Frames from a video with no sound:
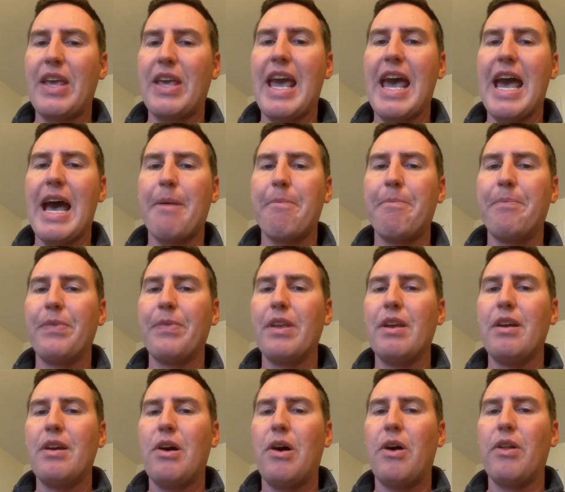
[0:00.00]
cap
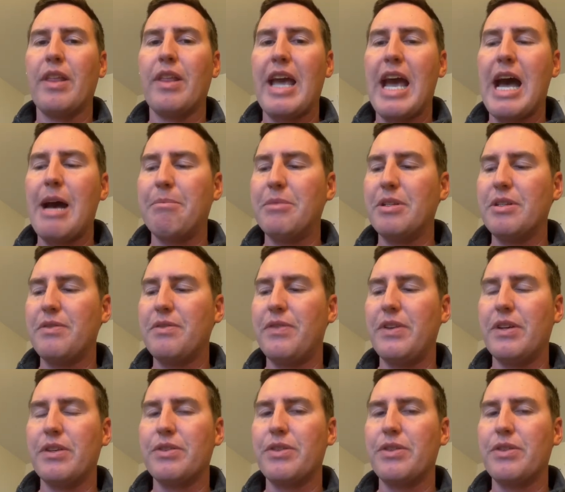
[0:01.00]
on the atmosphere.